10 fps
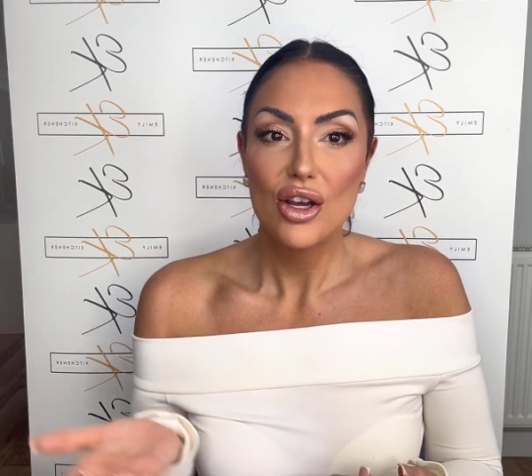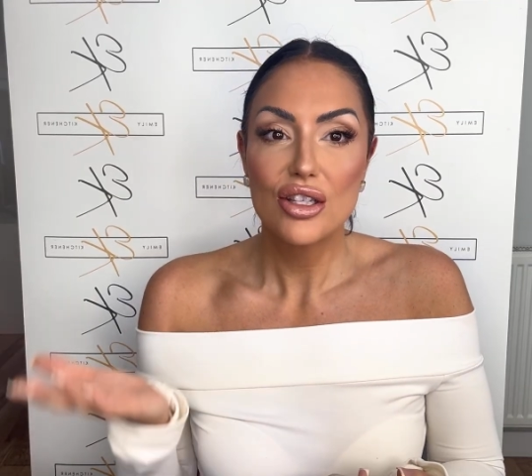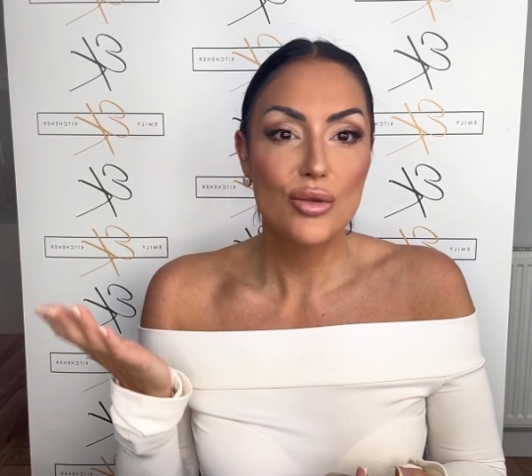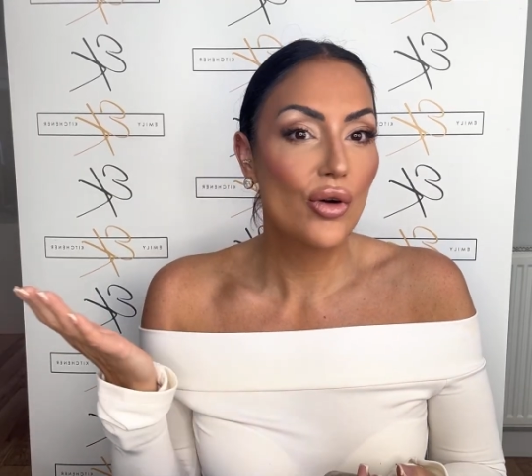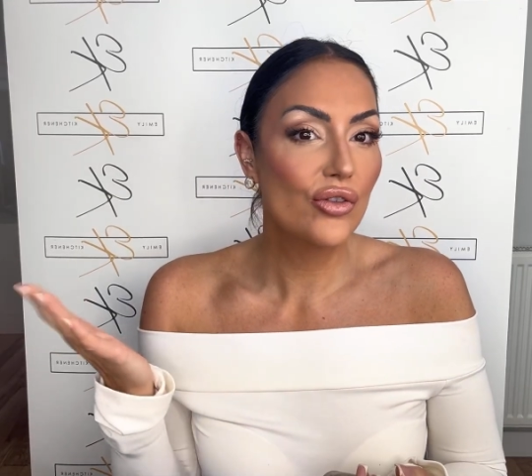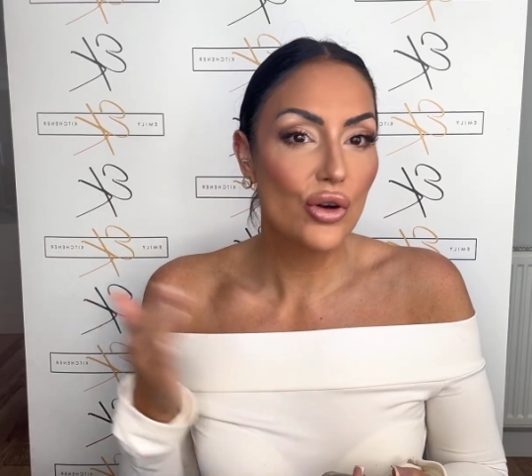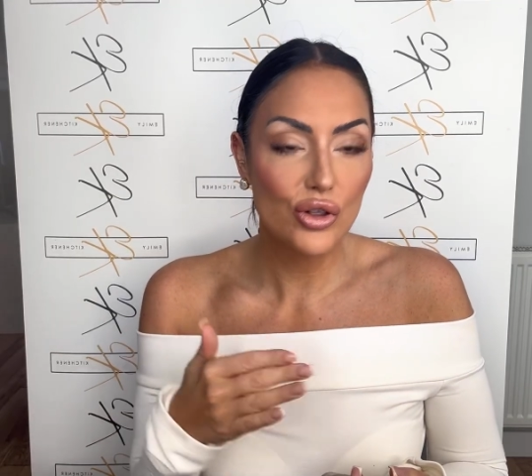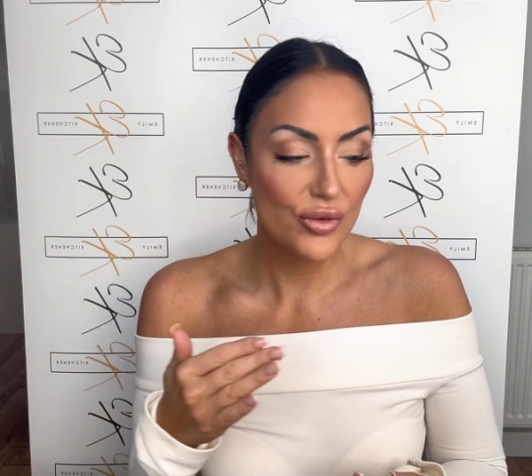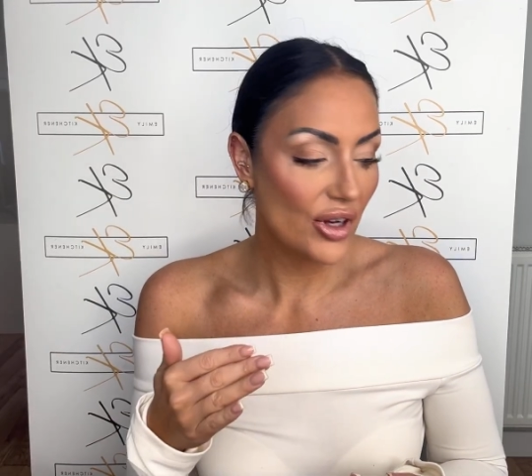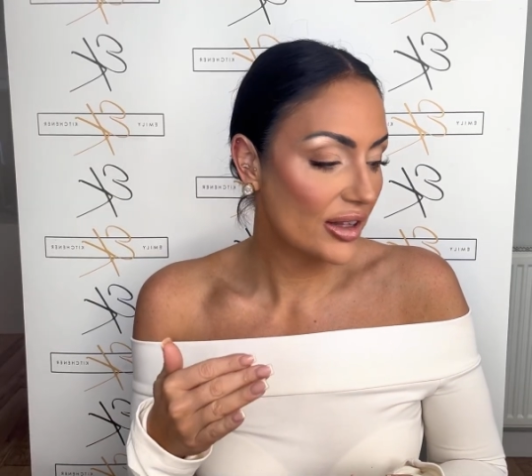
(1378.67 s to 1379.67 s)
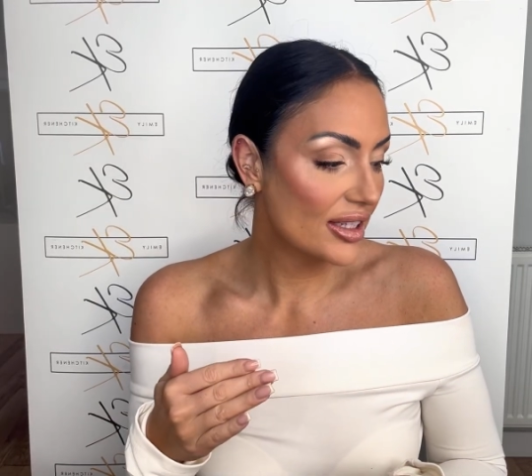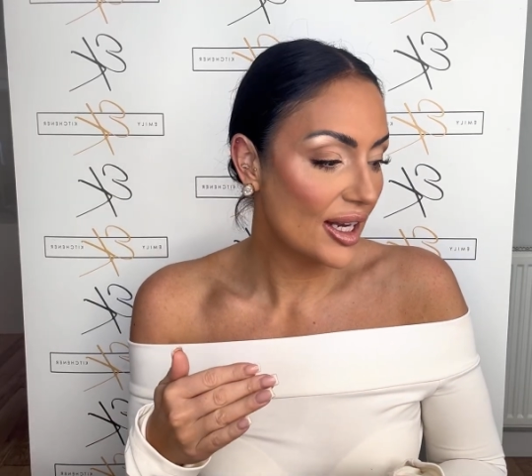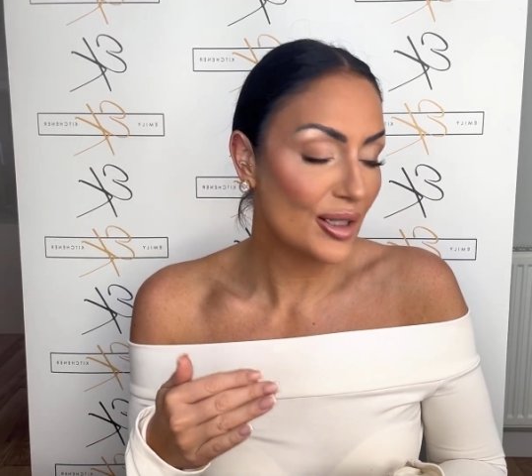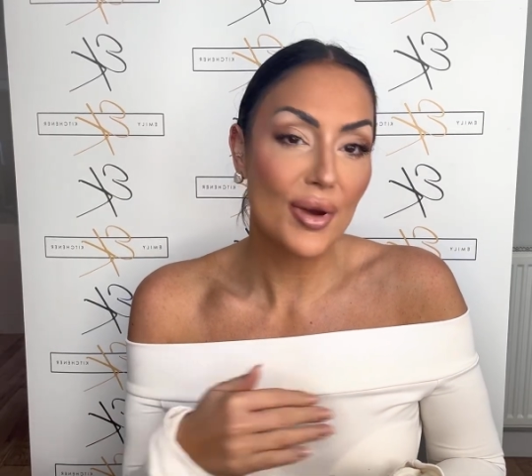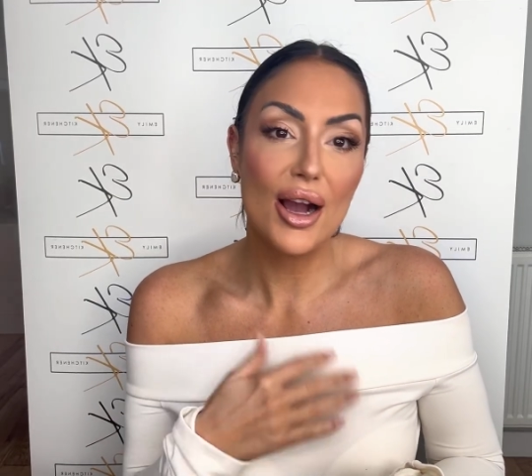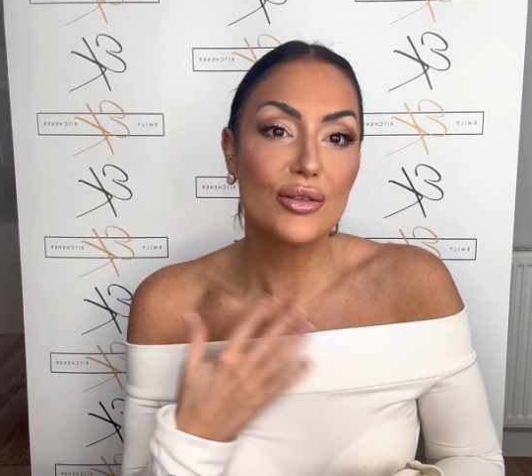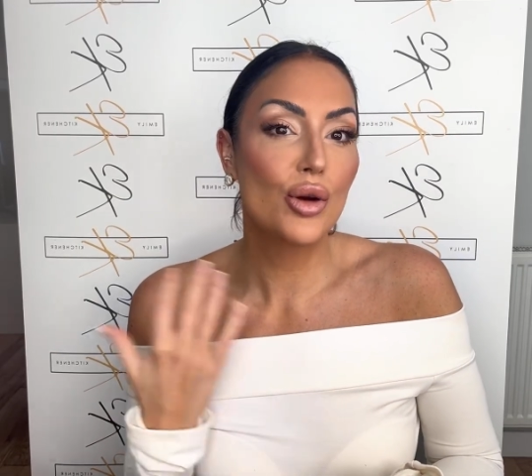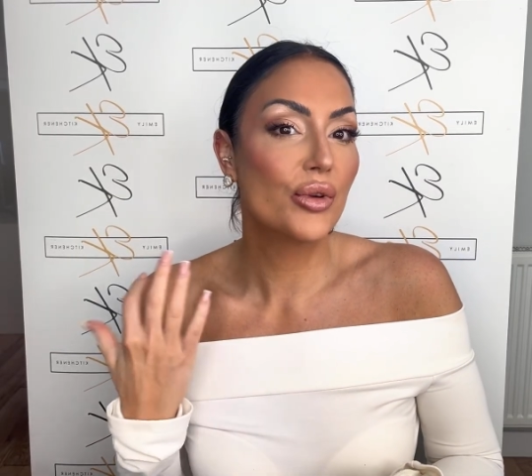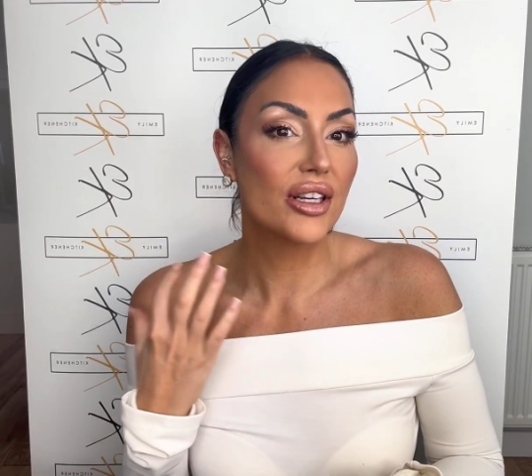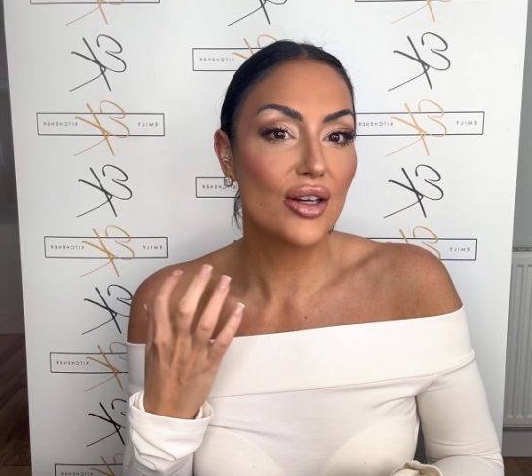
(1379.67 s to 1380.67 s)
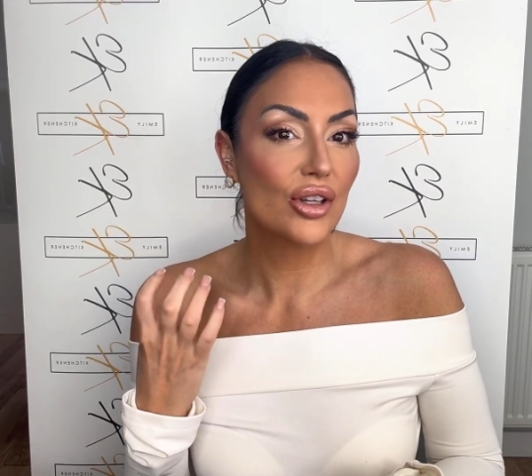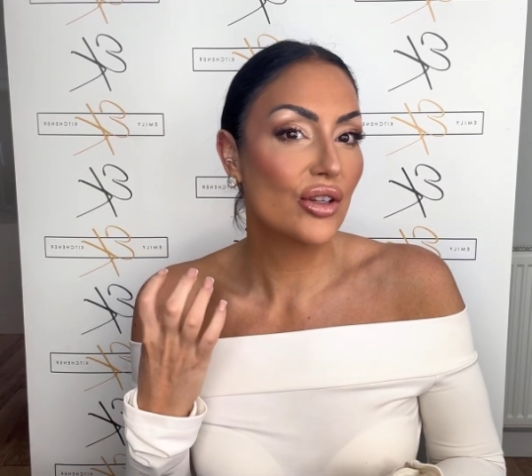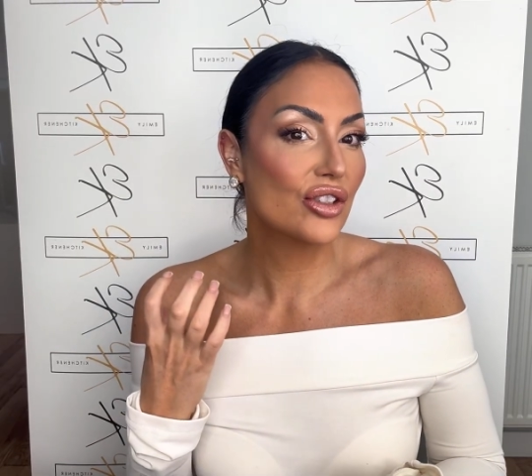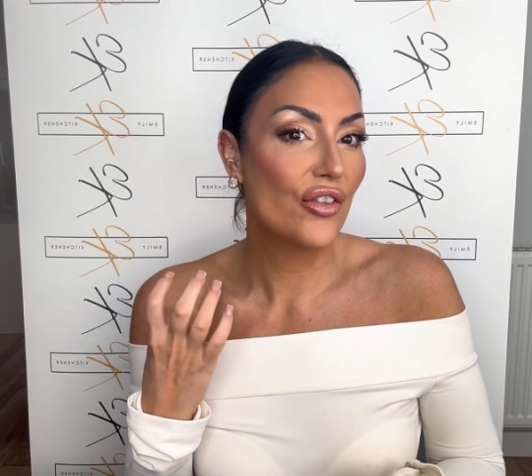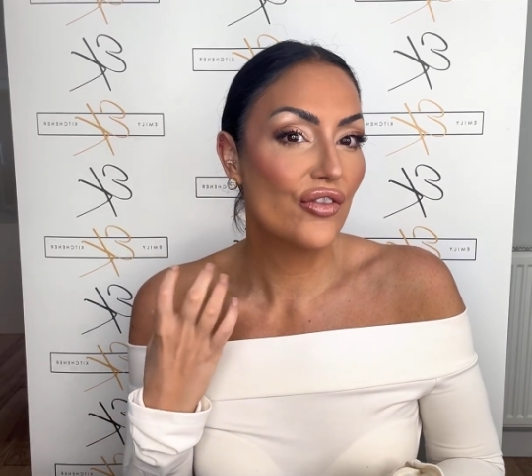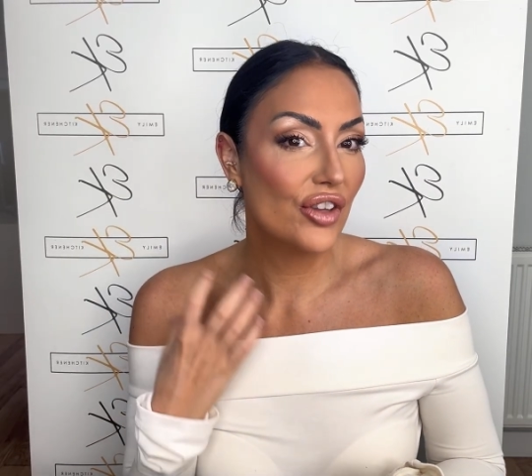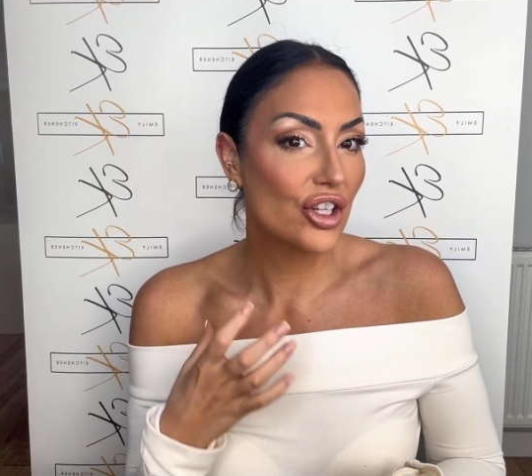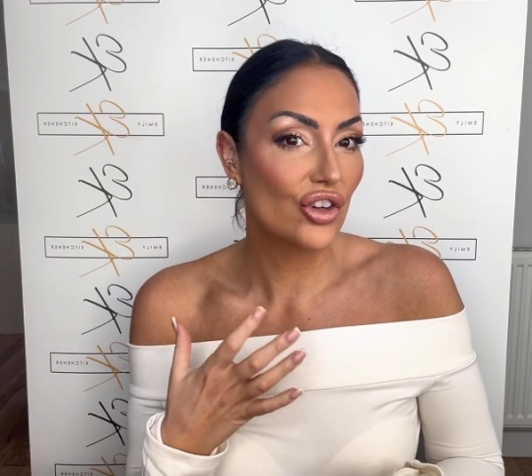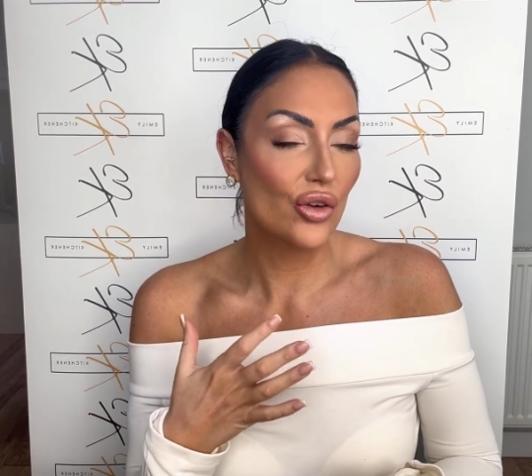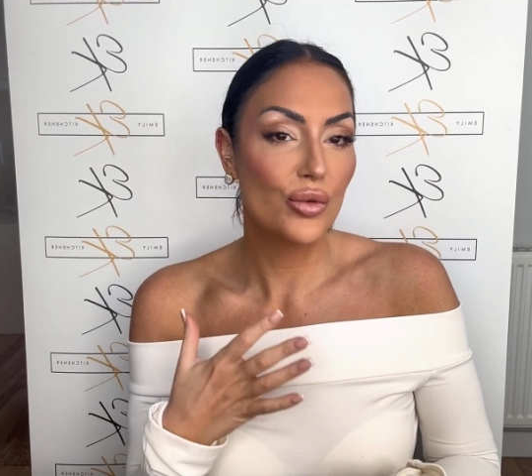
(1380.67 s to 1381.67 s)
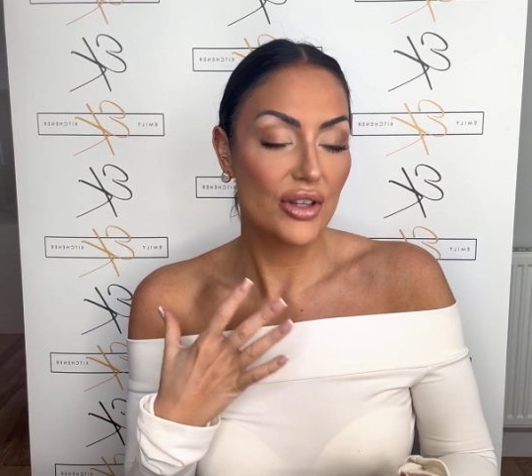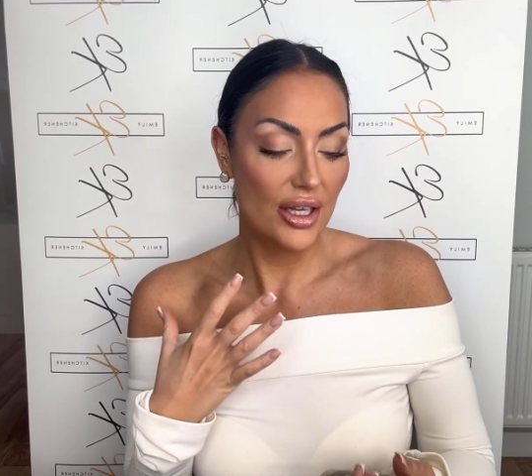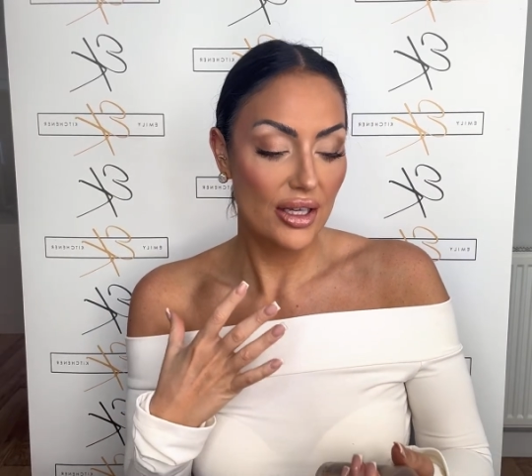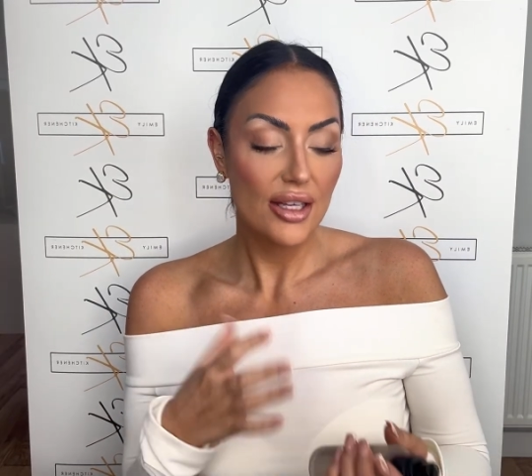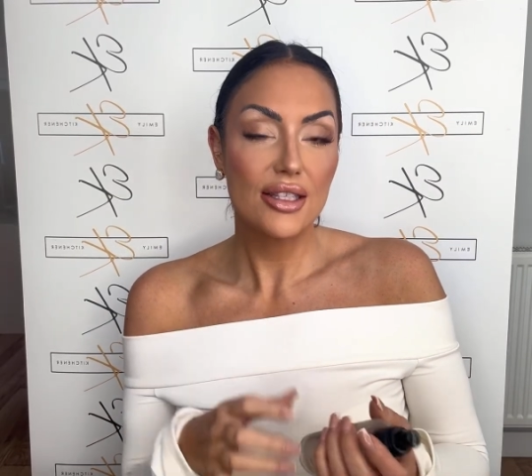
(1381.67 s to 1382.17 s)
So of course we've done the setting powder, we are now going to finish off with the